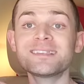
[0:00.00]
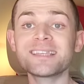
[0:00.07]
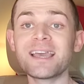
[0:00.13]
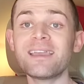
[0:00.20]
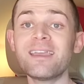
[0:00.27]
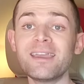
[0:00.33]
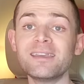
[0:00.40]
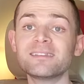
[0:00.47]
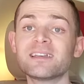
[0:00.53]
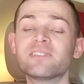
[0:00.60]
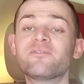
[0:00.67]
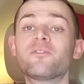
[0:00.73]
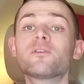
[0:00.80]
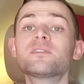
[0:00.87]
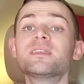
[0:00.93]
things I hate
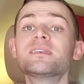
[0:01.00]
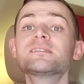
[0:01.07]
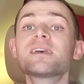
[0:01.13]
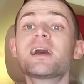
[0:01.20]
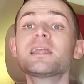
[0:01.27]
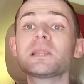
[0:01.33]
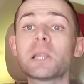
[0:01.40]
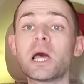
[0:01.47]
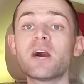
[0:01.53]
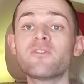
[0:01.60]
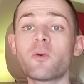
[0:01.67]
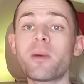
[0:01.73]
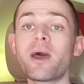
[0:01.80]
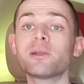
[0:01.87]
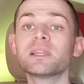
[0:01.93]
and four things I
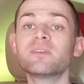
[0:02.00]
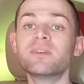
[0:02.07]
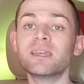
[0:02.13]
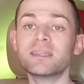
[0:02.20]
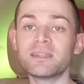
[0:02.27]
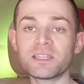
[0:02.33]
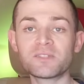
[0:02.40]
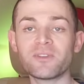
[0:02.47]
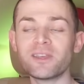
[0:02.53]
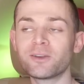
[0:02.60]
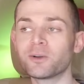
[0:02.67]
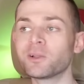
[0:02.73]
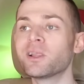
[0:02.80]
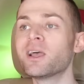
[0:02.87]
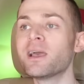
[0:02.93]
love about living in this
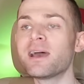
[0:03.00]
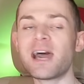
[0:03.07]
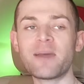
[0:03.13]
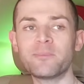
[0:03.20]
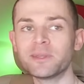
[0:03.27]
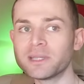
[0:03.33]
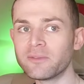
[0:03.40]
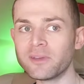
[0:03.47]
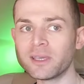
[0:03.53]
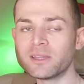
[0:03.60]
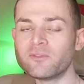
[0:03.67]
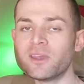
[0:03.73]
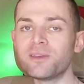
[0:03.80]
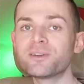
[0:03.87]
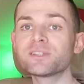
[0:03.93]
vehicle. I've been living
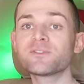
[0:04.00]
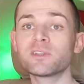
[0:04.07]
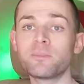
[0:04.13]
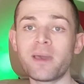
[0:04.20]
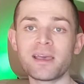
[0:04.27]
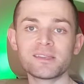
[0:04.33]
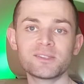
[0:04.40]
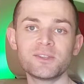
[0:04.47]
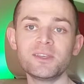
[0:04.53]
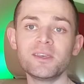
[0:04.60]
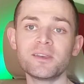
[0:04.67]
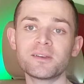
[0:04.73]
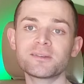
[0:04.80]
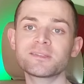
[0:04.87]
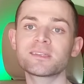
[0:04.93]
in vehicles for the past two
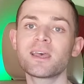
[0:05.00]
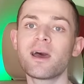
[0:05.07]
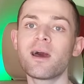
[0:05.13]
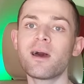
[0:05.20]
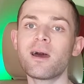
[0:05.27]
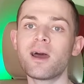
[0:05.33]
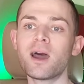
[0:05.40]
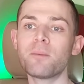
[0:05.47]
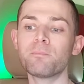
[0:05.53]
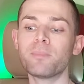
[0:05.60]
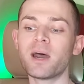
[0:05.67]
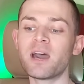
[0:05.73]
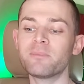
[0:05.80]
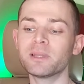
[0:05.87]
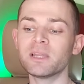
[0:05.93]
years, um,
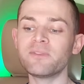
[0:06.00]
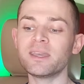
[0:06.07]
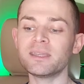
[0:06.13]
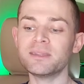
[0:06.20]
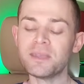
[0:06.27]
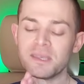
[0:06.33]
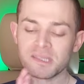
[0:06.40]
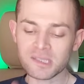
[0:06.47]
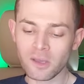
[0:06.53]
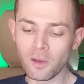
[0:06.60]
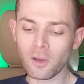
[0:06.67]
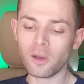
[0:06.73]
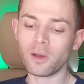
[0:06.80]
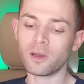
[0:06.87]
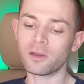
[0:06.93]
but I've been living in this
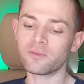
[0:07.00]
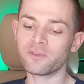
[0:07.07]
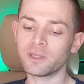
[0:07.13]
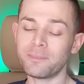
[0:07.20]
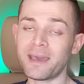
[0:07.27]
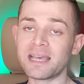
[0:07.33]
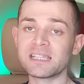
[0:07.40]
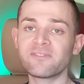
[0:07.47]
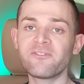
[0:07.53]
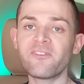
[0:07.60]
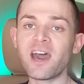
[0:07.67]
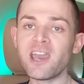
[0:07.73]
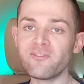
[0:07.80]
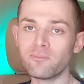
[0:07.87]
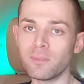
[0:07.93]
car for the past
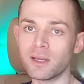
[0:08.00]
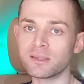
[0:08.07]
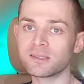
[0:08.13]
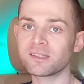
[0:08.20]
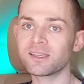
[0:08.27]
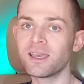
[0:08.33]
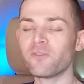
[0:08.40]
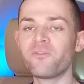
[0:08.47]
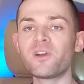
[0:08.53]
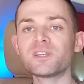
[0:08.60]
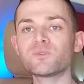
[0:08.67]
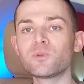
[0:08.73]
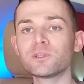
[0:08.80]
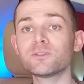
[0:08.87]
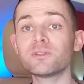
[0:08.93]
five months. So
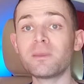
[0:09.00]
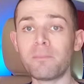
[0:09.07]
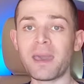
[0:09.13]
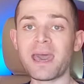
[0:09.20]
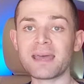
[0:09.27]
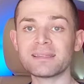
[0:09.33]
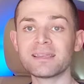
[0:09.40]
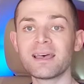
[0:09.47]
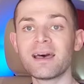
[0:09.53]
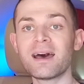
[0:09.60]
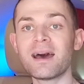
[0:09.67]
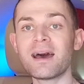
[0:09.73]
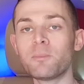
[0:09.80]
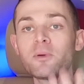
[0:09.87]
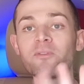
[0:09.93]
first we'll do the bad.
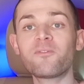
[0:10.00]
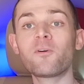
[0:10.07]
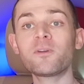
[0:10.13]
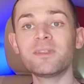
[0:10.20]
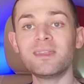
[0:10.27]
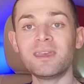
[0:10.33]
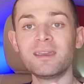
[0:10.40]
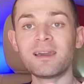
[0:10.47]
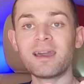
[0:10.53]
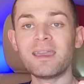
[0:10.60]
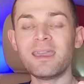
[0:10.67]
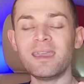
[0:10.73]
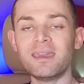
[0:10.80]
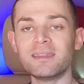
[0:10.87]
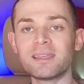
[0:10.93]
Number four thing
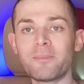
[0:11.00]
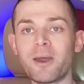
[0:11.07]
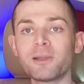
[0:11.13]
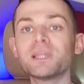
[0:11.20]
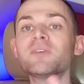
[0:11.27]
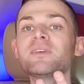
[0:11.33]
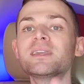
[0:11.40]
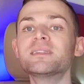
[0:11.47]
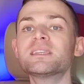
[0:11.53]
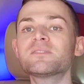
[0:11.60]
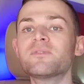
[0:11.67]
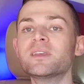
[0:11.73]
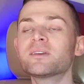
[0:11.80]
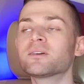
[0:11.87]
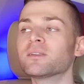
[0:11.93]
I hate about living in
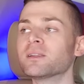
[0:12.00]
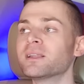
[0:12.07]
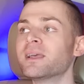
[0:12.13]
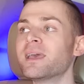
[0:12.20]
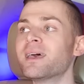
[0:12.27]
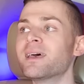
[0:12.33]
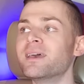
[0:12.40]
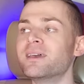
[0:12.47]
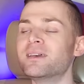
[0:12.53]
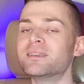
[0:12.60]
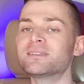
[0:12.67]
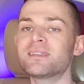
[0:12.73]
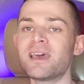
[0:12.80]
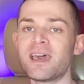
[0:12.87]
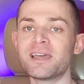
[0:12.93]
this vehicle
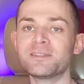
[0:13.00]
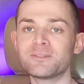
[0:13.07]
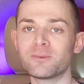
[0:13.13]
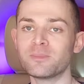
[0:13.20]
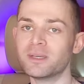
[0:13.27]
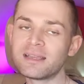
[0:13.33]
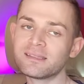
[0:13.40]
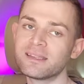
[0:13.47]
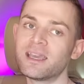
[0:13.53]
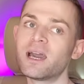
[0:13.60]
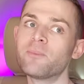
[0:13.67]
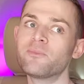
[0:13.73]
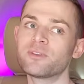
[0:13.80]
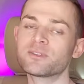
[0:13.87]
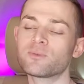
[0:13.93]
is the headroom. And that's the
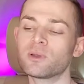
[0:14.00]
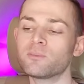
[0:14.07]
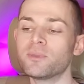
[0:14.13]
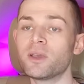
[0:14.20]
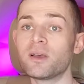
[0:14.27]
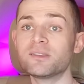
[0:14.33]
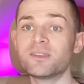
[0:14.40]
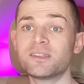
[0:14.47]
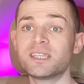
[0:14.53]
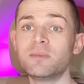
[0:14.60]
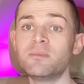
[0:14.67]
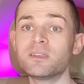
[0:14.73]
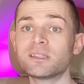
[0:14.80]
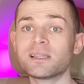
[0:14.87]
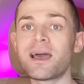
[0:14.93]
obvious one, because you
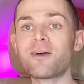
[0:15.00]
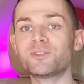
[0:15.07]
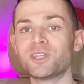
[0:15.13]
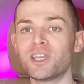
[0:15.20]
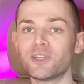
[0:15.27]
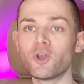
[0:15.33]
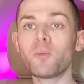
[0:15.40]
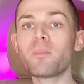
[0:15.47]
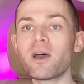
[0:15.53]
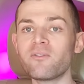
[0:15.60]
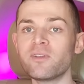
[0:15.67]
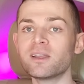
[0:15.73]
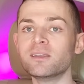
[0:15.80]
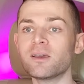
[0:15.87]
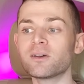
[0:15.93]
see me slouching in all
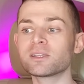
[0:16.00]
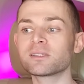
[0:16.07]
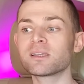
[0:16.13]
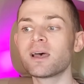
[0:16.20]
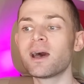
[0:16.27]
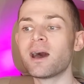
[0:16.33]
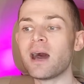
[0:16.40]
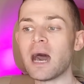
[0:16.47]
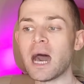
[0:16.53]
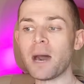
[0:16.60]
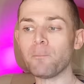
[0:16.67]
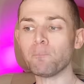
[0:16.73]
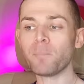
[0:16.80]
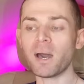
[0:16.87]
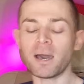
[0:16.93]
my videos.
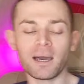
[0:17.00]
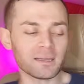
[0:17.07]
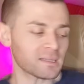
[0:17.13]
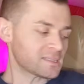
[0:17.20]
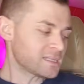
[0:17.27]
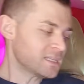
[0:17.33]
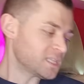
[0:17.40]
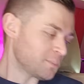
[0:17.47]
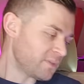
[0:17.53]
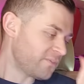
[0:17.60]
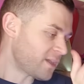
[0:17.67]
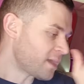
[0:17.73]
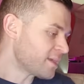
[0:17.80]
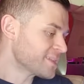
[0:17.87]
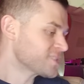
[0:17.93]
Um, but honestly, to be
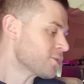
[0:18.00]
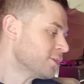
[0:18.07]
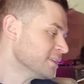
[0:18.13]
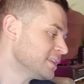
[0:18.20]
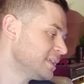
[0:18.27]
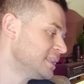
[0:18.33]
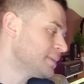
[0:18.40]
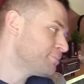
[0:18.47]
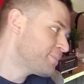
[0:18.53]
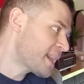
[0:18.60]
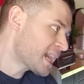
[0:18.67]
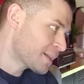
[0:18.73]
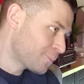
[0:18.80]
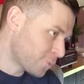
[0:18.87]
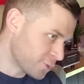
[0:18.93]
fair, it's only in the
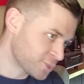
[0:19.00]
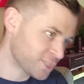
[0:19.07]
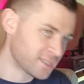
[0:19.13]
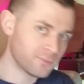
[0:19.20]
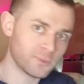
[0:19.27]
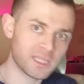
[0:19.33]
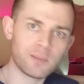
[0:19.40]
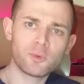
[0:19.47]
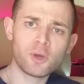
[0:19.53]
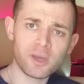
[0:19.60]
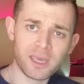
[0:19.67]
back portion, when I'm